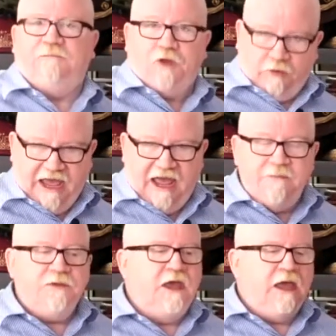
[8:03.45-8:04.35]
Okay.
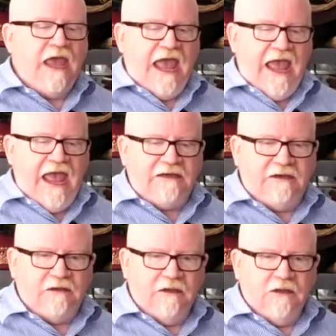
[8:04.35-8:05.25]
And
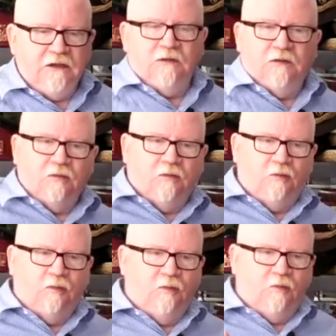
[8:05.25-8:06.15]

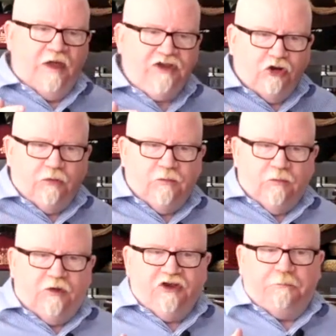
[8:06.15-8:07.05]
when
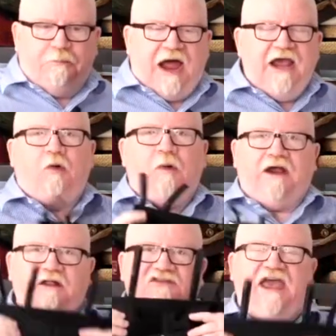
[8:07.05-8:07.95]
you're buying a
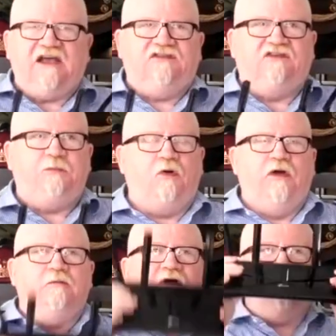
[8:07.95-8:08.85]
wireless access
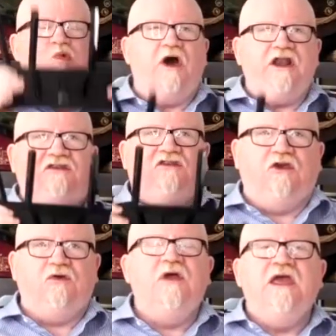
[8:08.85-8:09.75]
point, what you want to
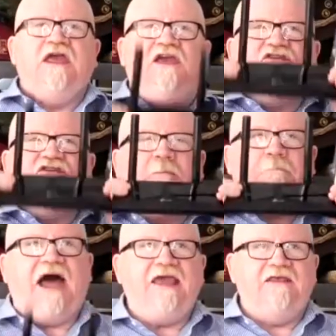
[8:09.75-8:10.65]
do is you want to
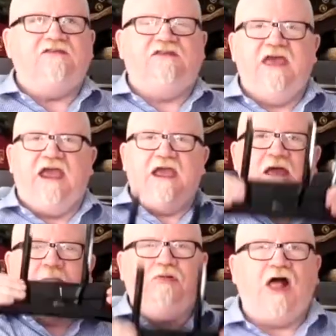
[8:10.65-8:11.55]
buy this thing,
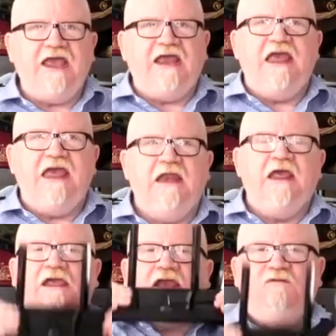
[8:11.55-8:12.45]
plug it in,
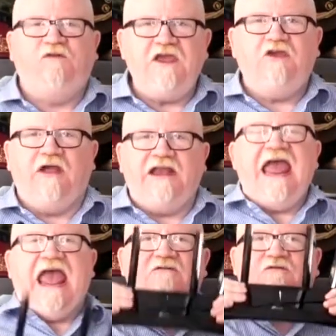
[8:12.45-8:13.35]
configure it,
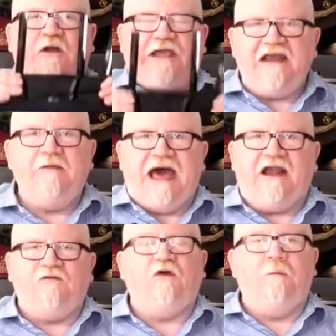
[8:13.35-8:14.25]
and forget about
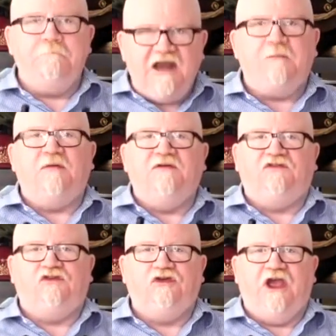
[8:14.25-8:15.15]
it for a minimum of
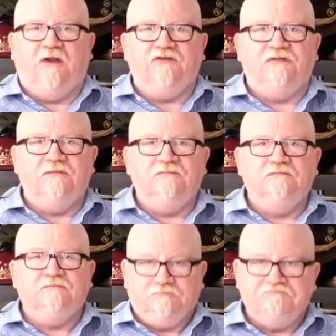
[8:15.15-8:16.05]
2 years.
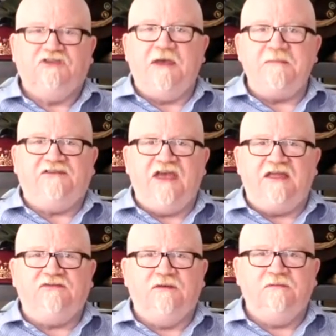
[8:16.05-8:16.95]
Does that make sense?